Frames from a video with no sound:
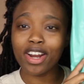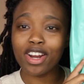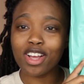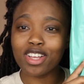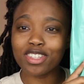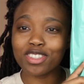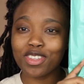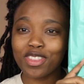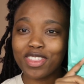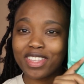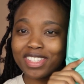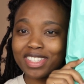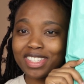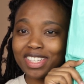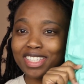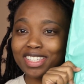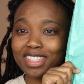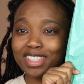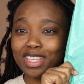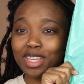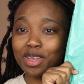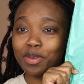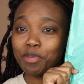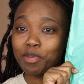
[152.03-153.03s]
y'all, so this is
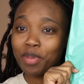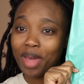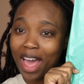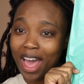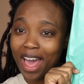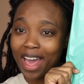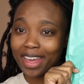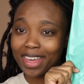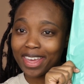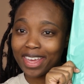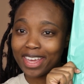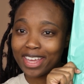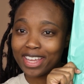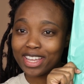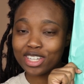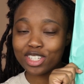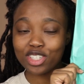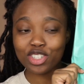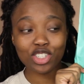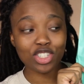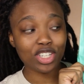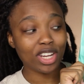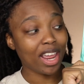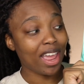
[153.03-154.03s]
the
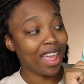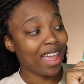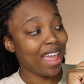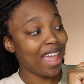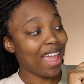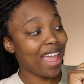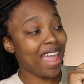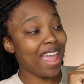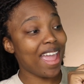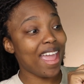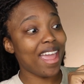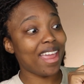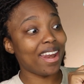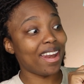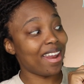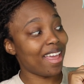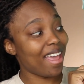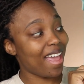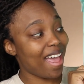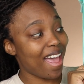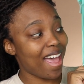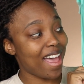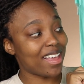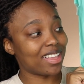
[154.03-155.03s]
package. It
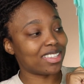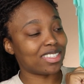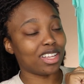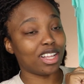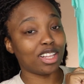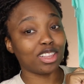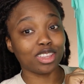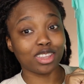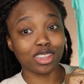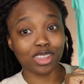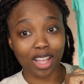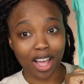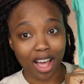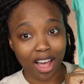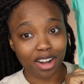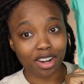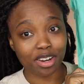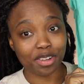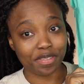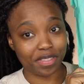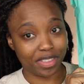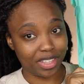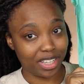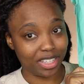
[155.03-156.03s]
has a lot
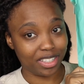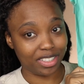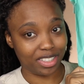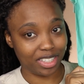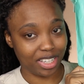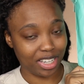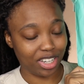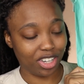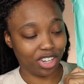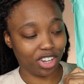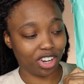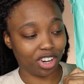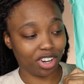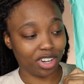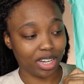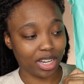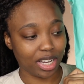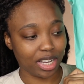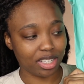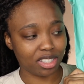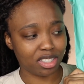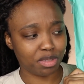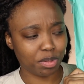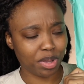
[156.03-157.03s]
of things in here,
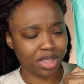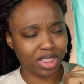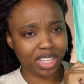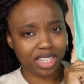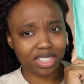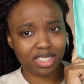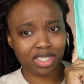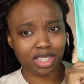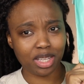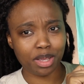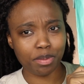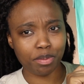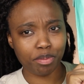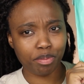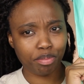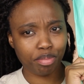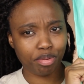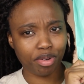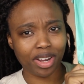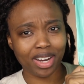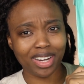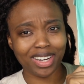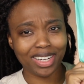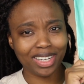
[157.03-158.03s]
yes, but they seem
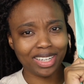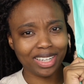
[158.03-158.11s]
pretty